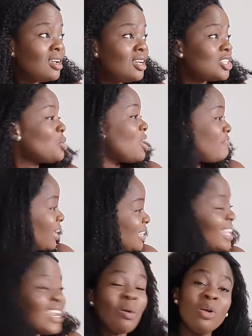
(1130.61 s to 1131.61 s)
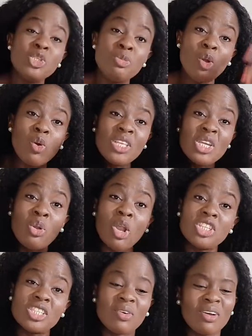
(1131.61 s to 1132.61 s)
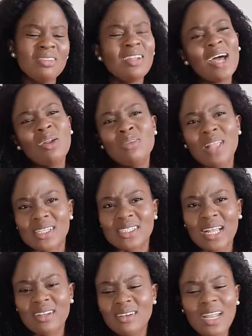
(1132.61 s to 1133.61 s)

So you're in France and they're going to be holding grudges for, I don't understand.